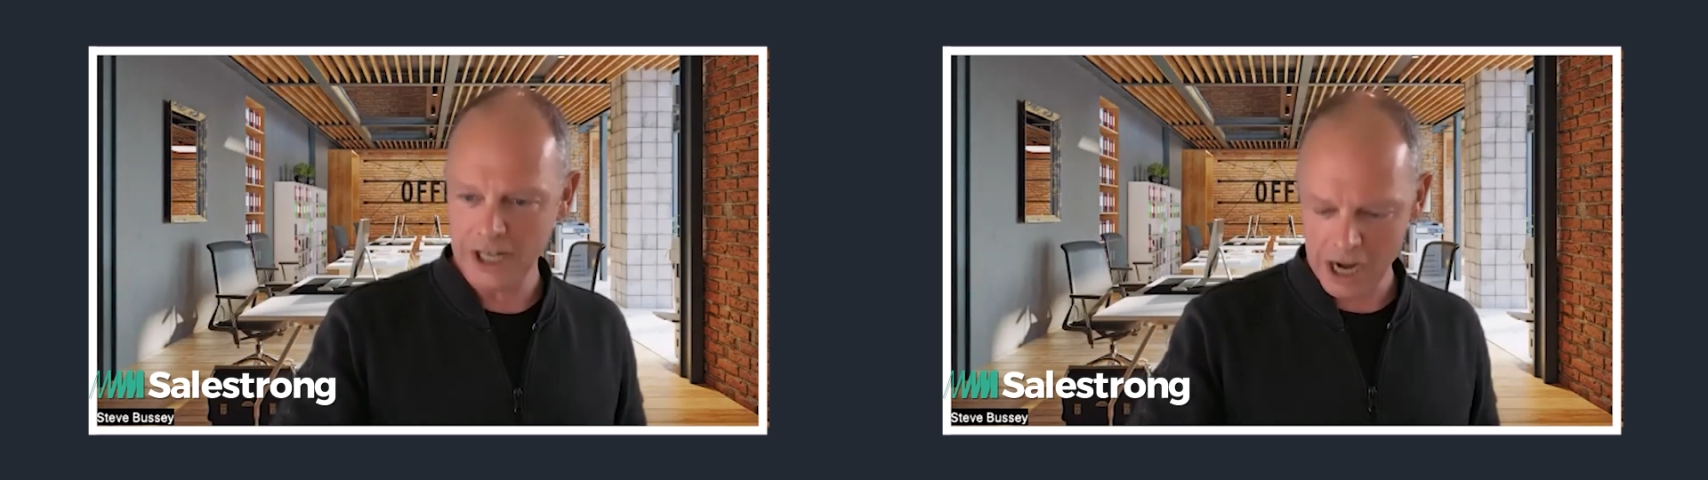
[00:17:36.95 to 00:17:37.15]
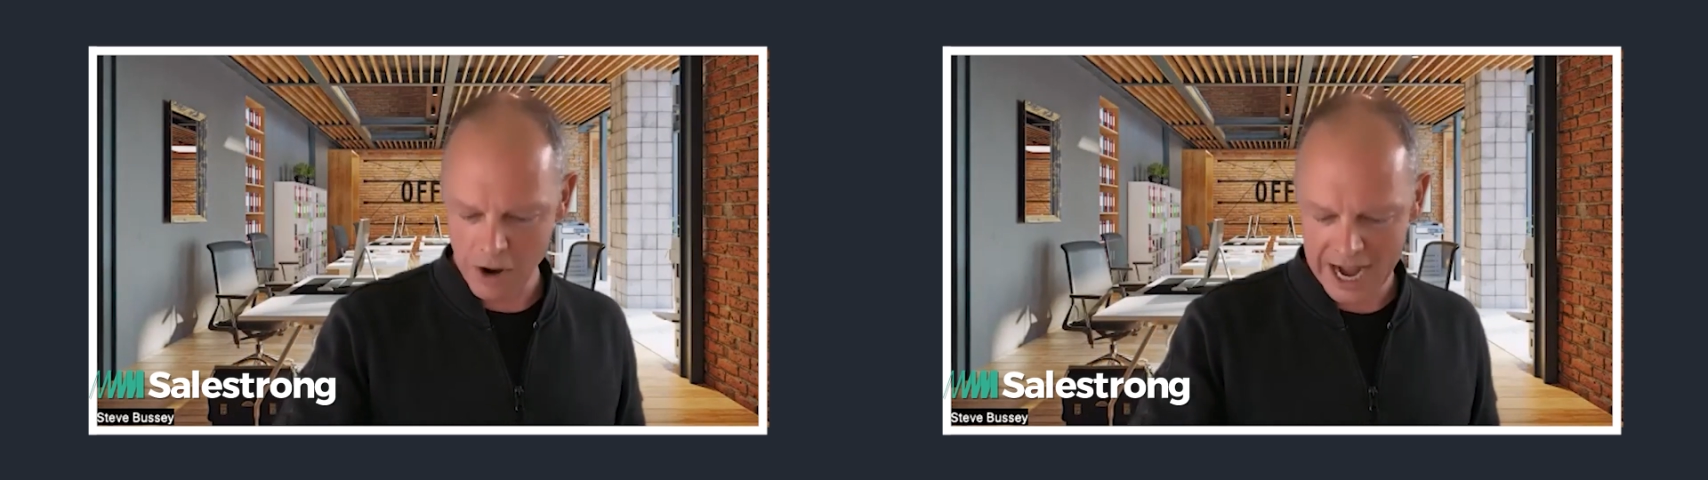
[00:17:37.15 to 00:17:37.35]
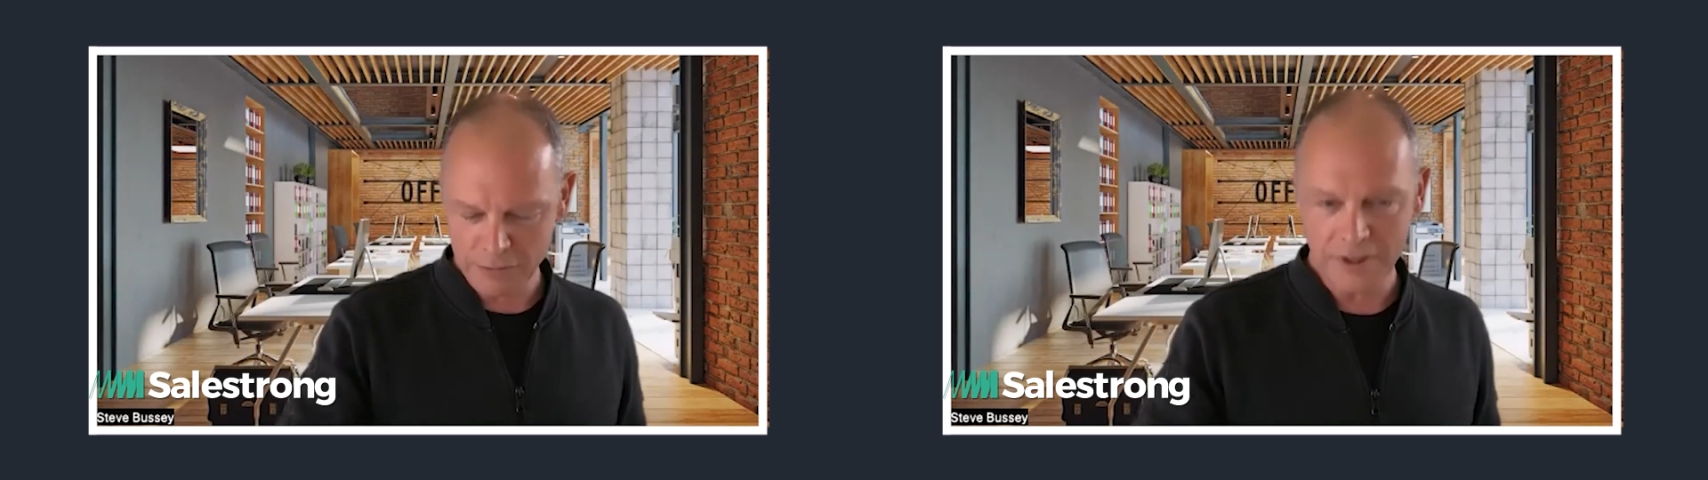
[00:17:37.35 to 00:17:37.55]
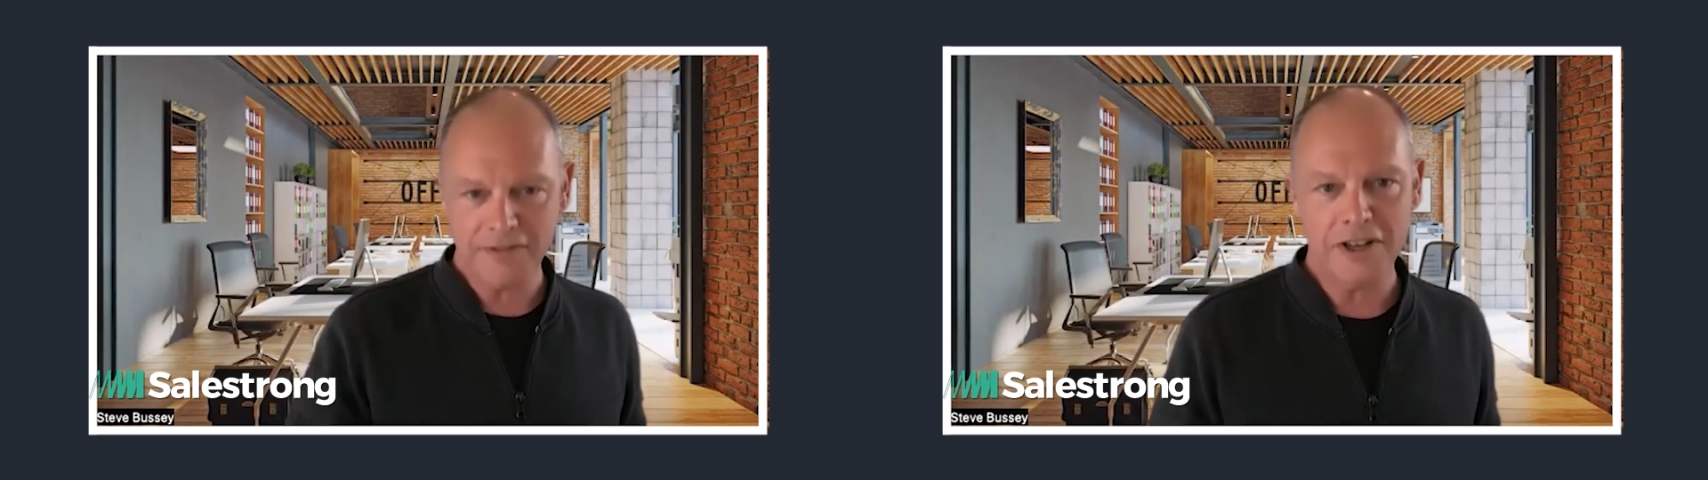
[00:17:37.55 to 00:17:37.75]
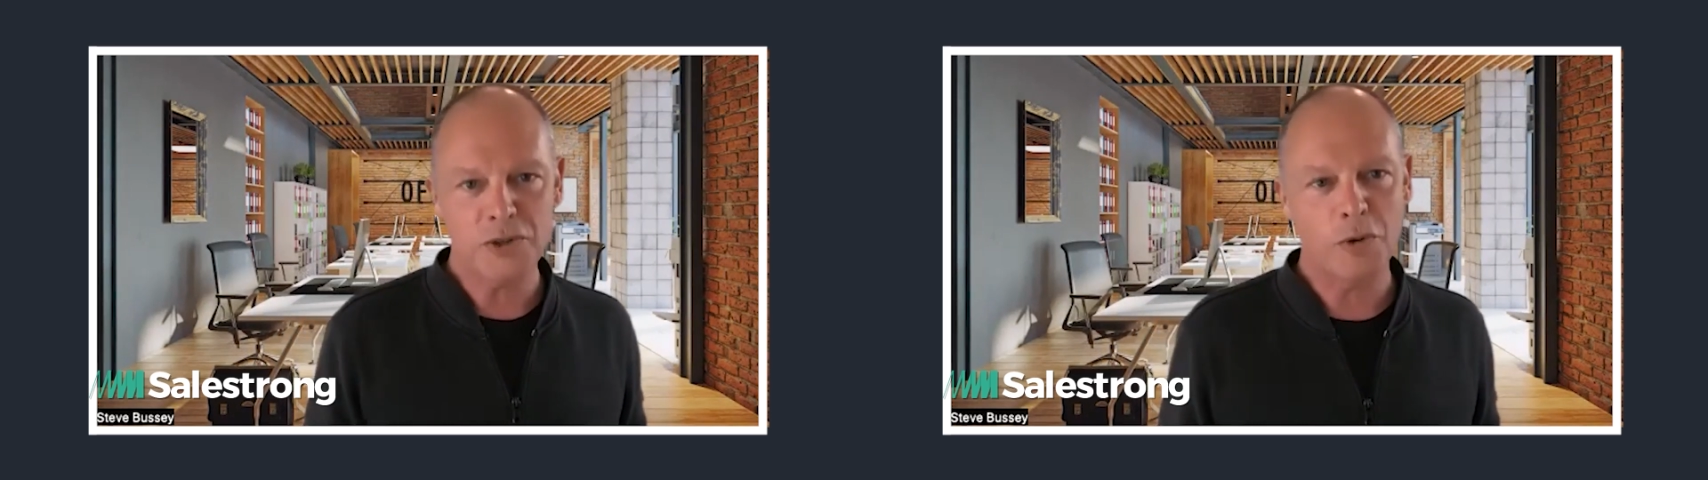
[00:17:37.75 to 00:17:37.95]
to go ahead with the
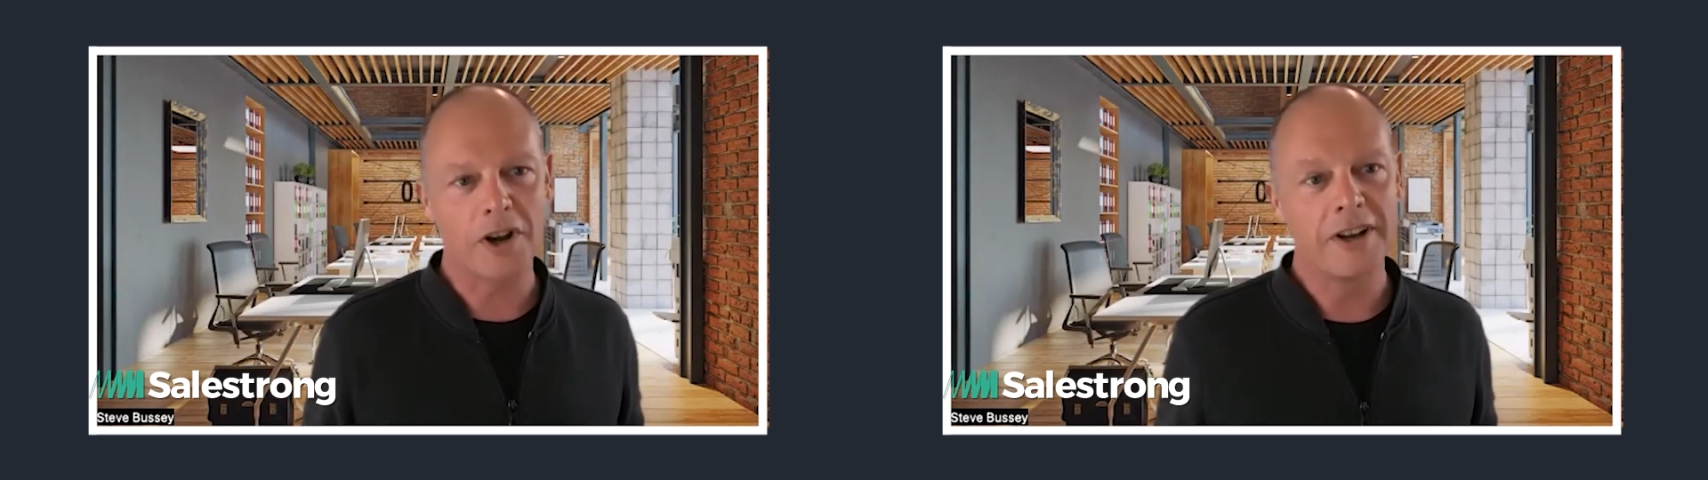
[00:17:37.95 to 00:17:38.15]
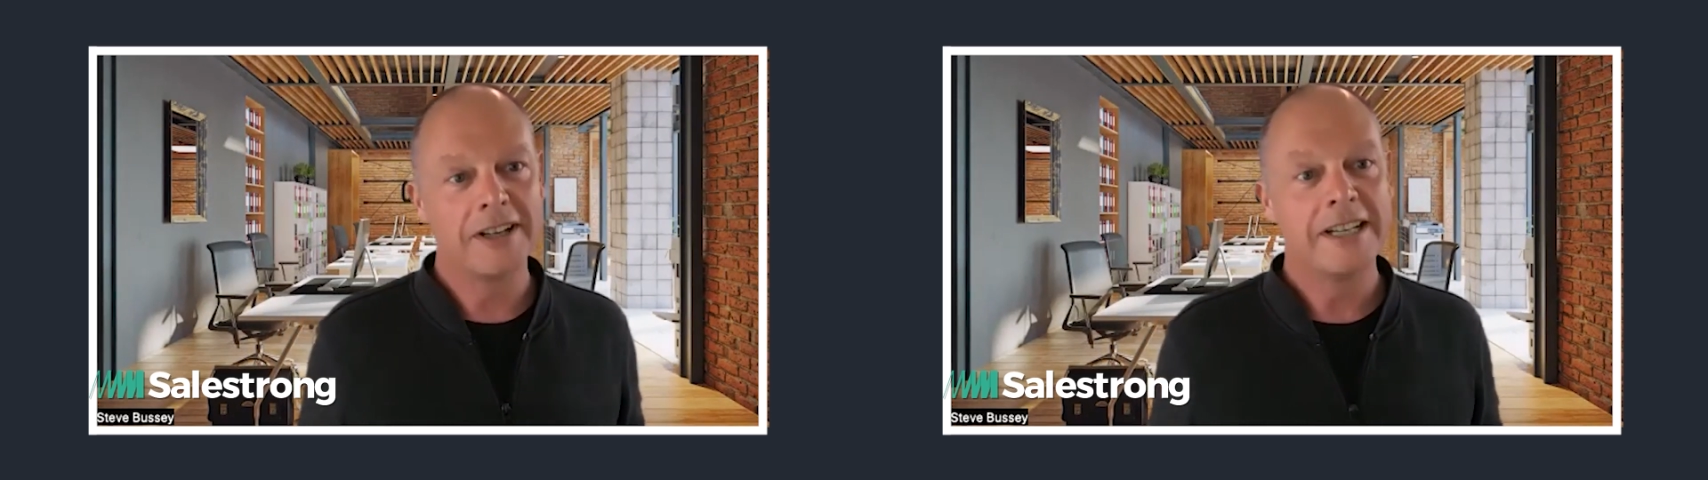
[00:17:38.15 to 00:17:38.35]
first one.